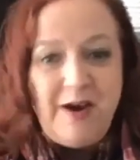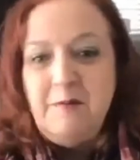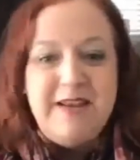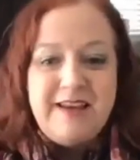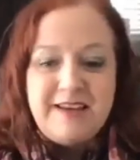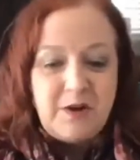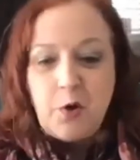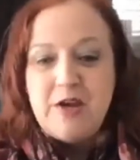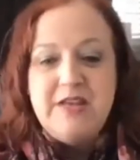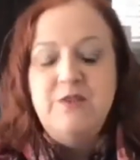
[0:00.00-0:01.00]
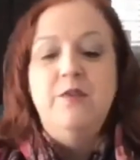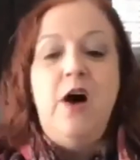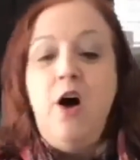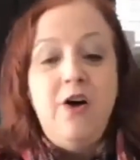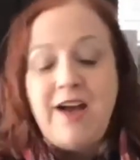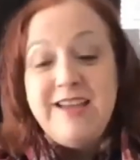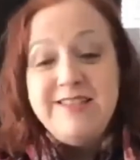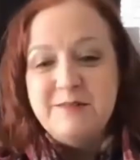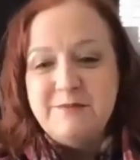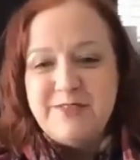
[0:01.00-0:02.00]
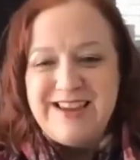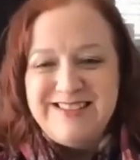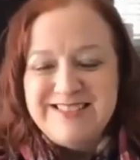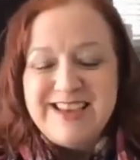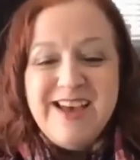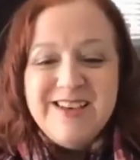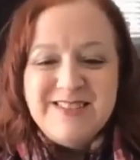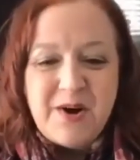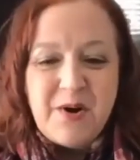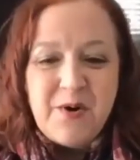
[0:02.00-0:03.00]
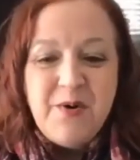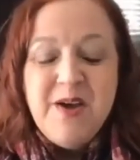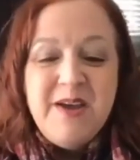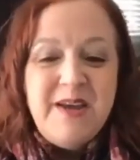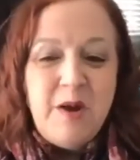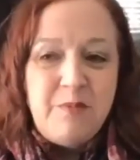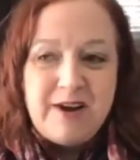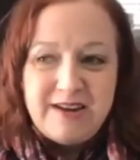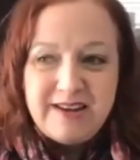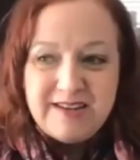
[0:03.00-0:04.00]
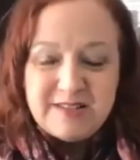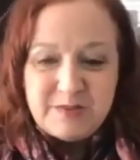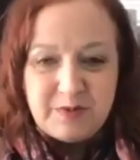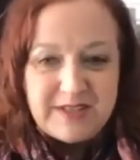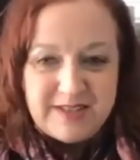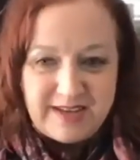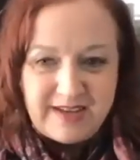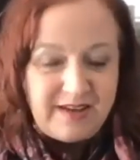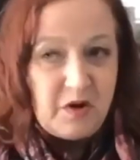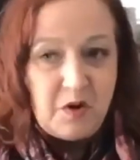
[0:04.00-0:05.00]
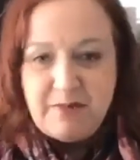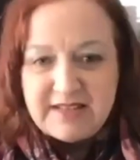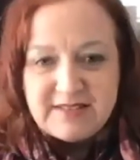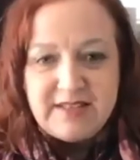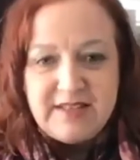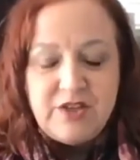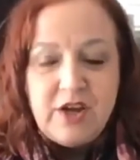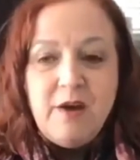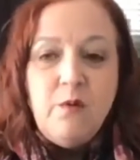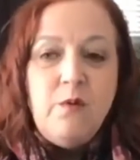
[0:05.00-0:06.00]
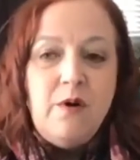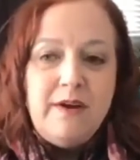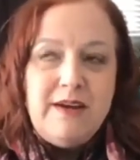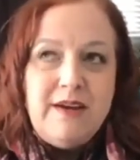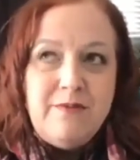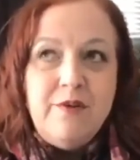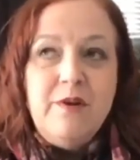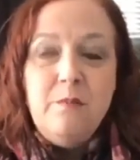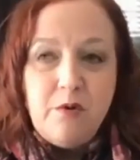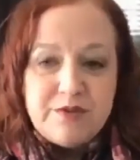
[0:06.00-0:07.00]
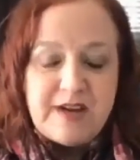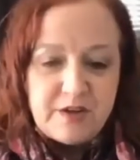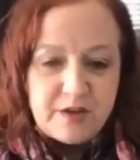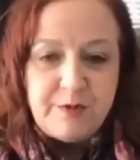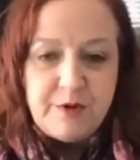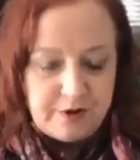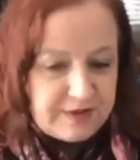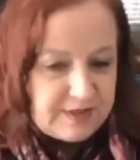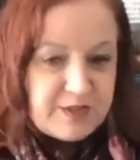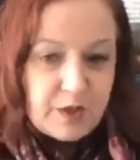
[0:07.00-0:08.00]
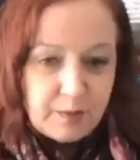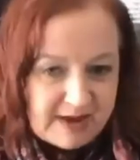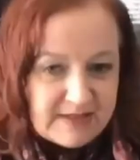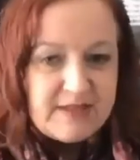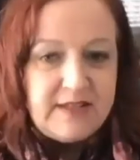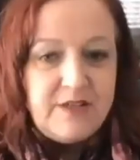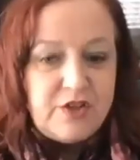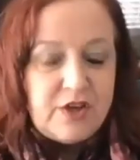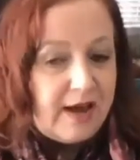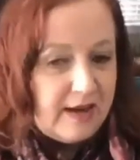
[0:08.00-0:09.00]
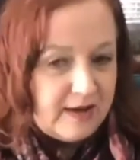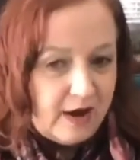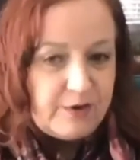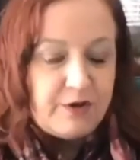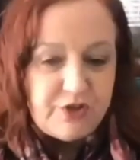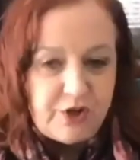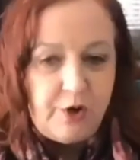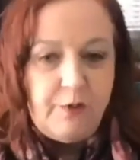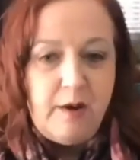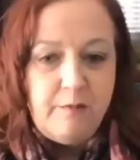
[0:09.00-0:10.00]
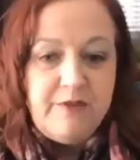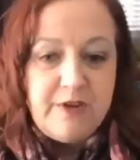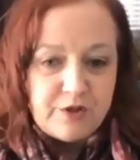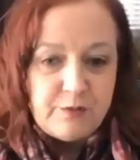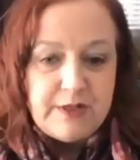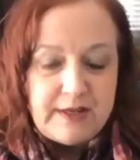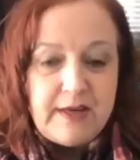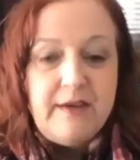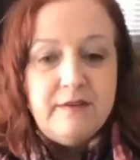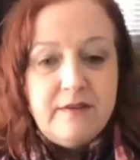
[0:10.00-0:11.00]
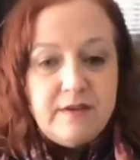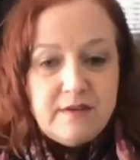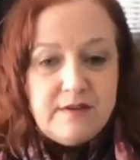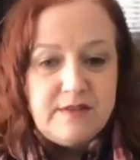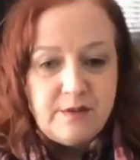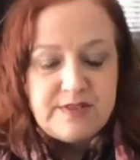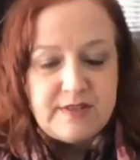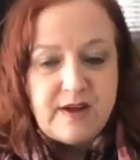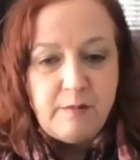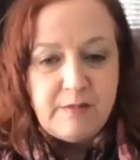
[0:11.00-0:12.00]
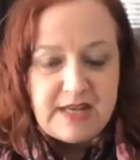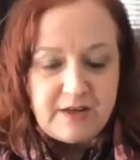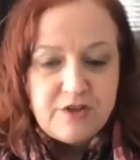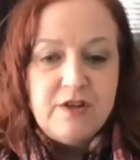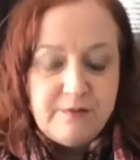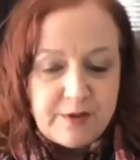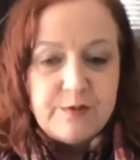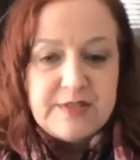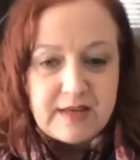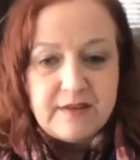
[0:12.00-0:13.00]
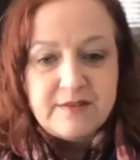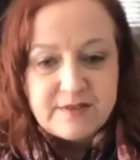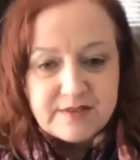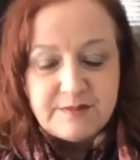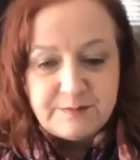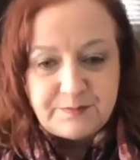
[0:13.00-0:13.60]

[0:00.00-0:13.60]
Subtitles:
I mean, it can go into all kinds of things. So, branding is really your message. For most entrepreneurs, it's your message and how you show up visually. So it's a combination of those things.